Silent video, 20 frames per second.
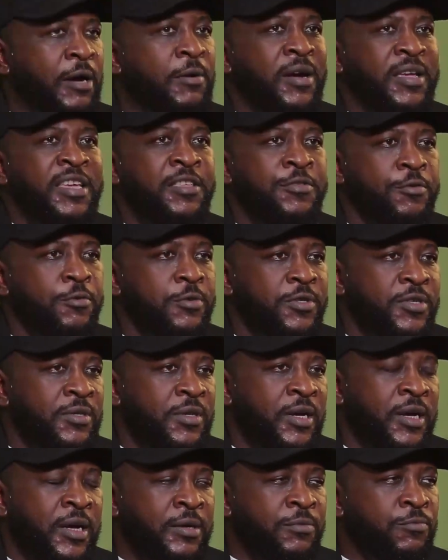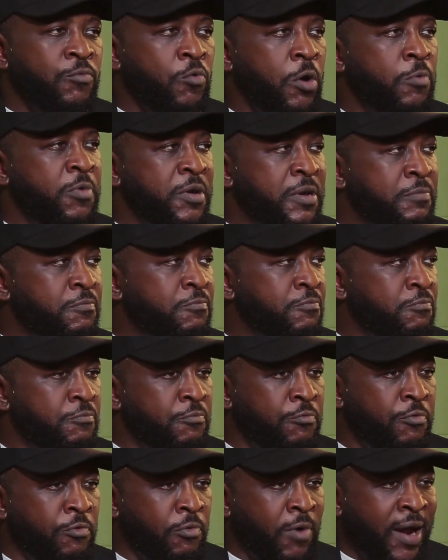our ethos, uh, what we
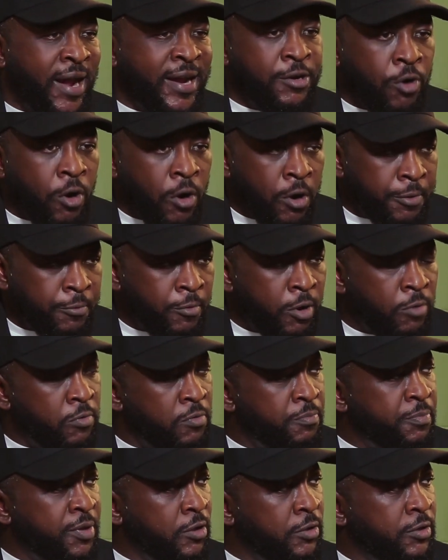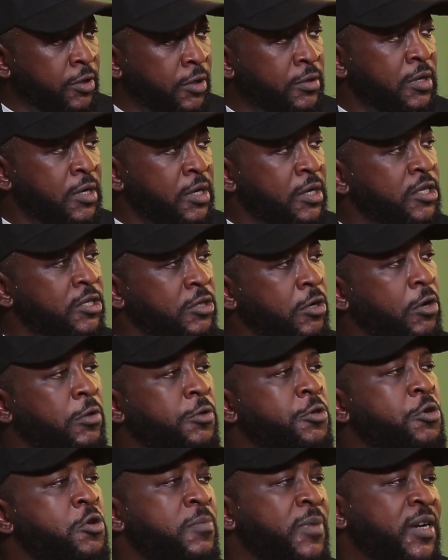ride on, what we build on. It's hmm.
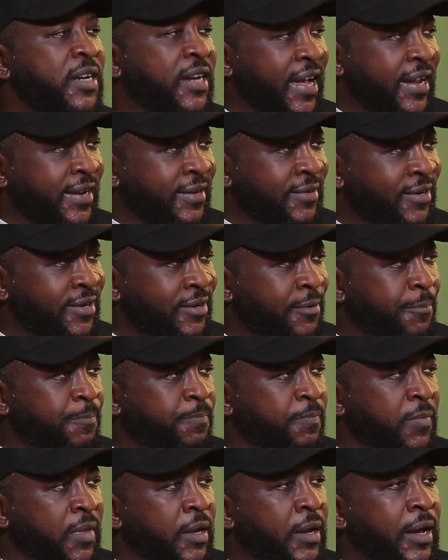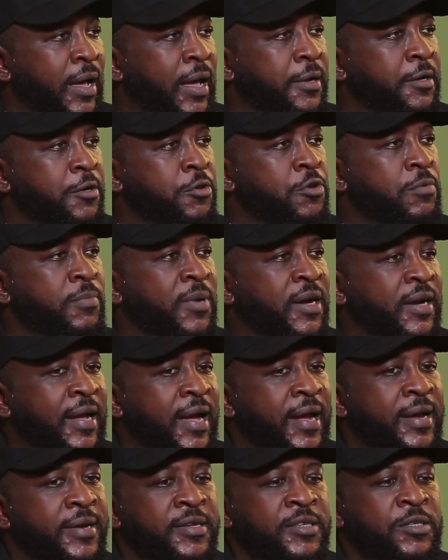called humankind. Oh, okay. And
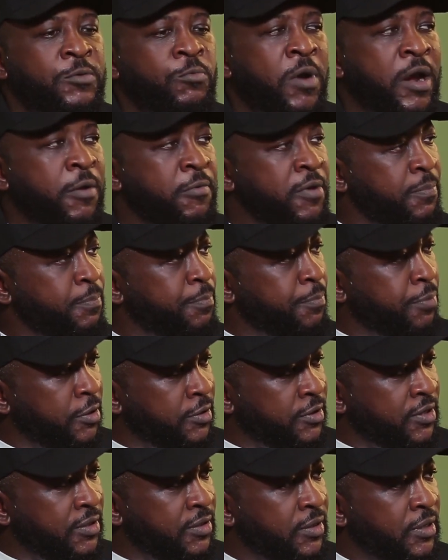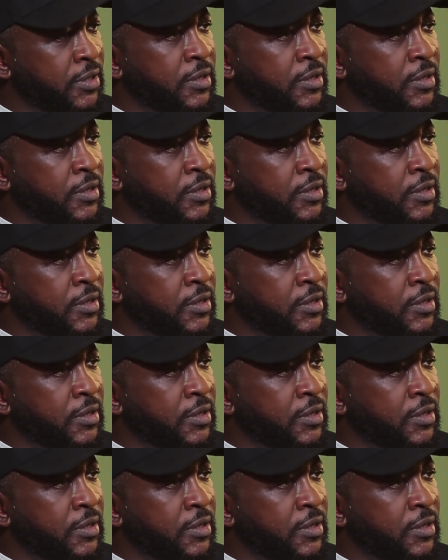humankind is where we put